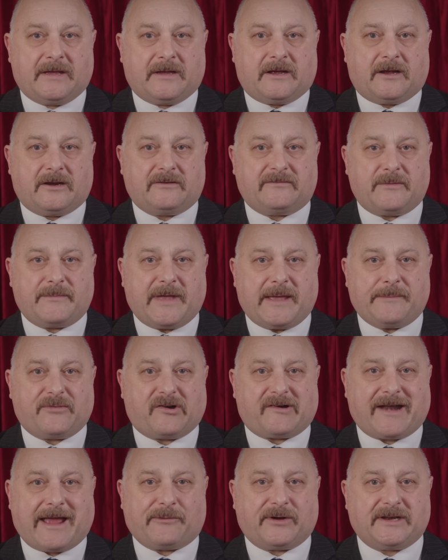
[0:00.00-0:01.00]
And
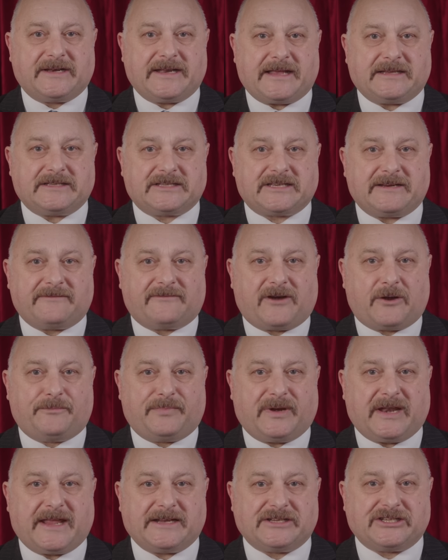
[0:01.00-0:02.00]
remember, our net zero
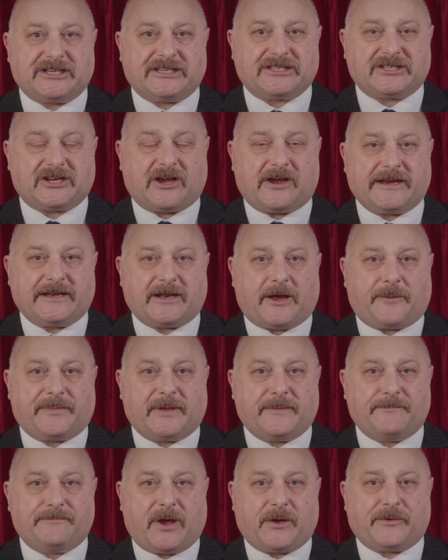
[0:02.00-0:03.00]
pledge is tied up
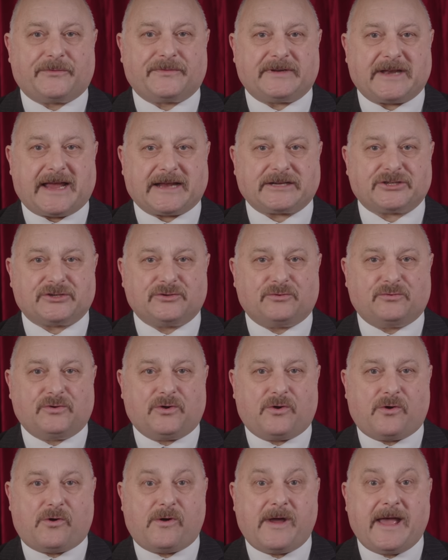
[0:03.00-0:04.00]
in both national
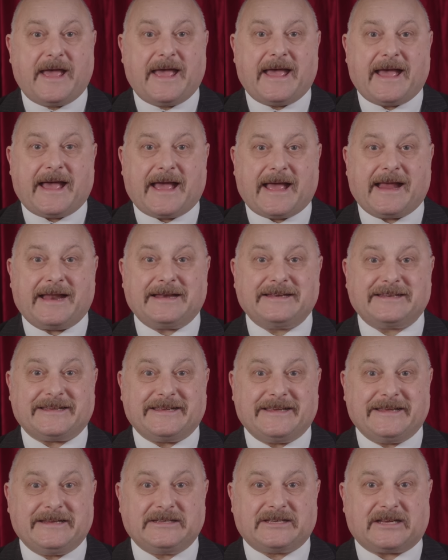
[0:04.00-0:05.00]
law and
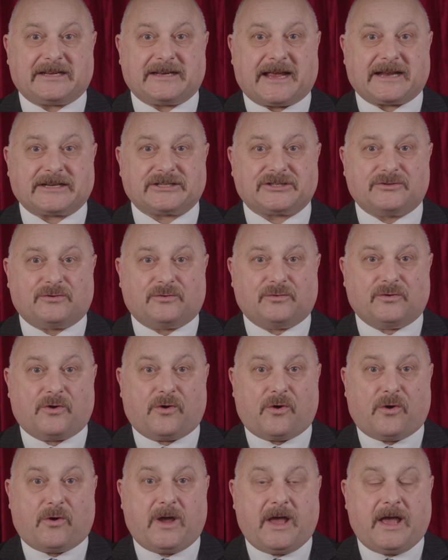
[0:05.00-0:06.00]
international
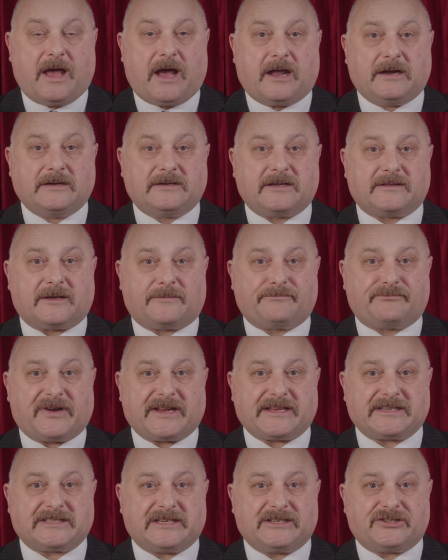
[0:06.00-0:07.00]
law under the
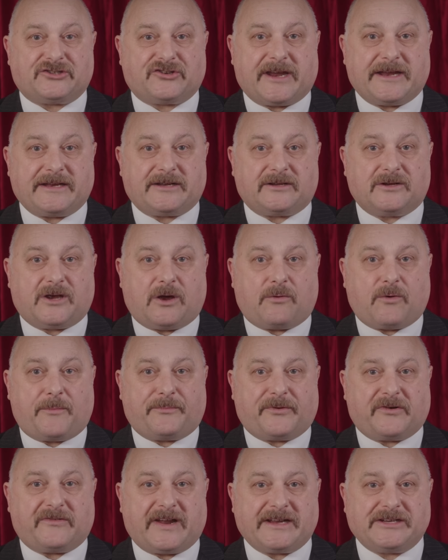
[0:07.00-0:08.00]
Brexit Trade and
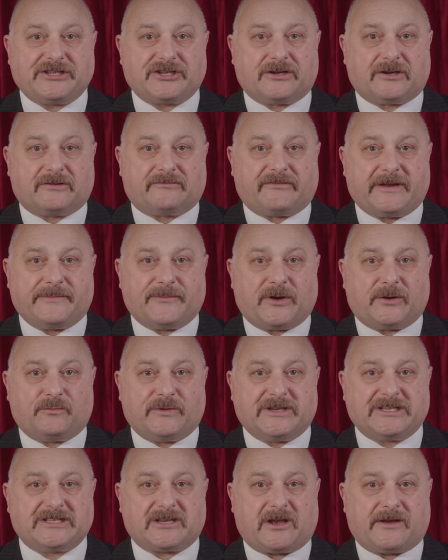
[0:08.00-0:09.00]
Cooperation Agreement
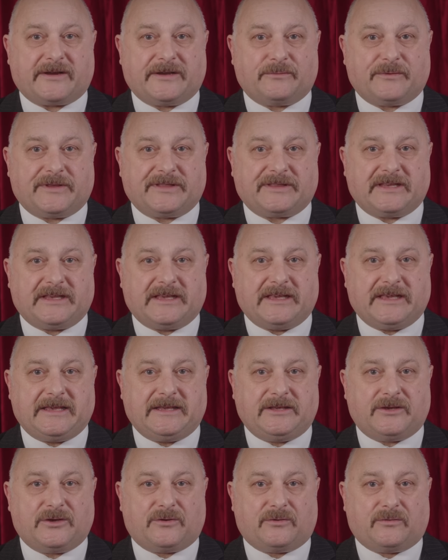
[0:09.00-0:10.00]
we signed with the
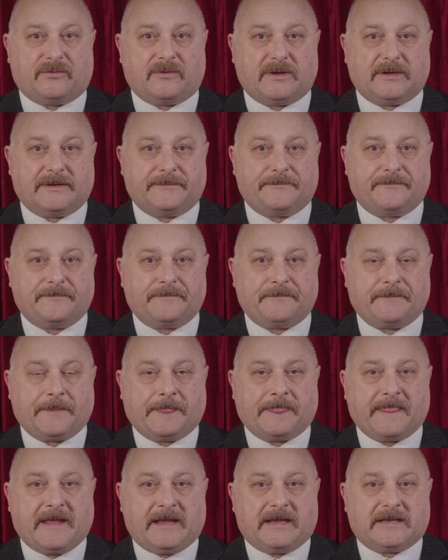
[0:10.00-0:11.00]
EU.
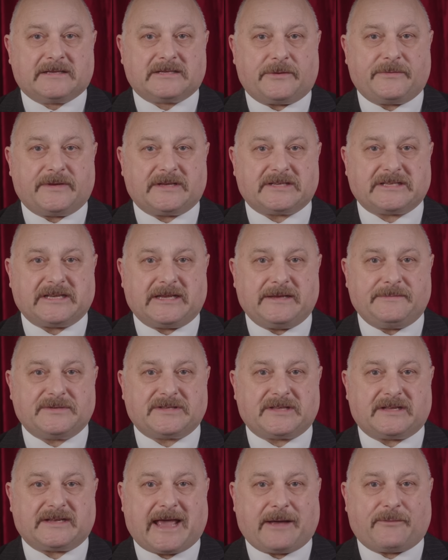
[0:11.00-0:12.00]
So it
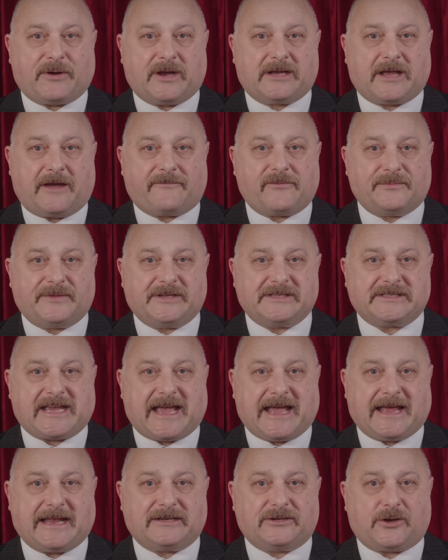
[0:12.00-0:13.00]
seems that our government
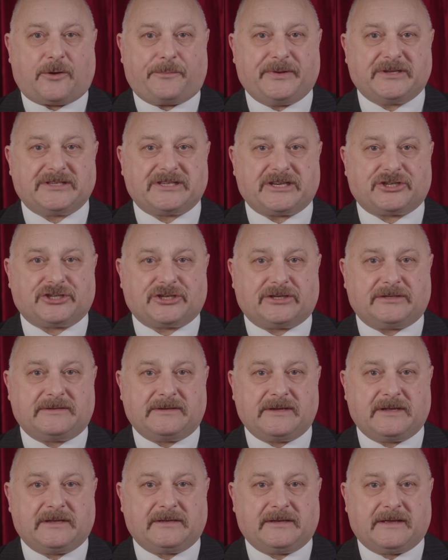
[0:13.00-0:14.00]
and opposition,
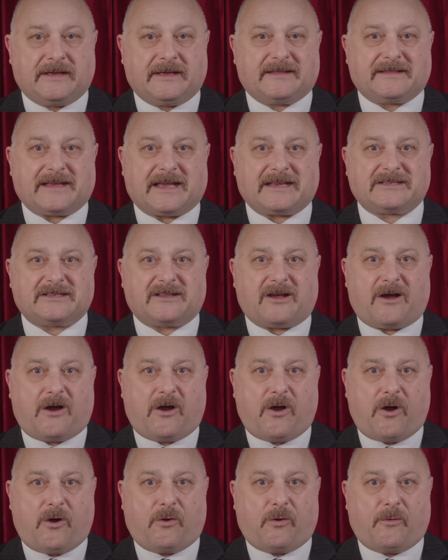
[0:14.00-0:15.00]
that's the
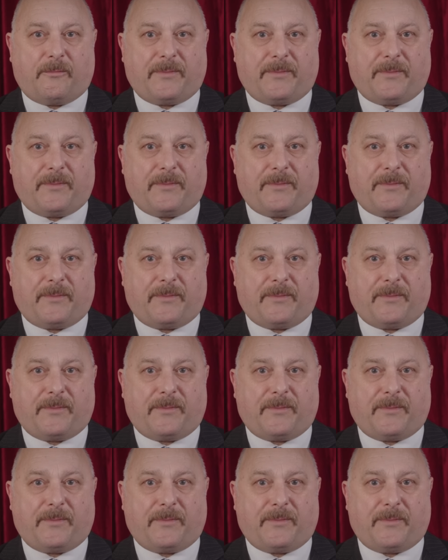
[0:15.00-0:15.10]
whole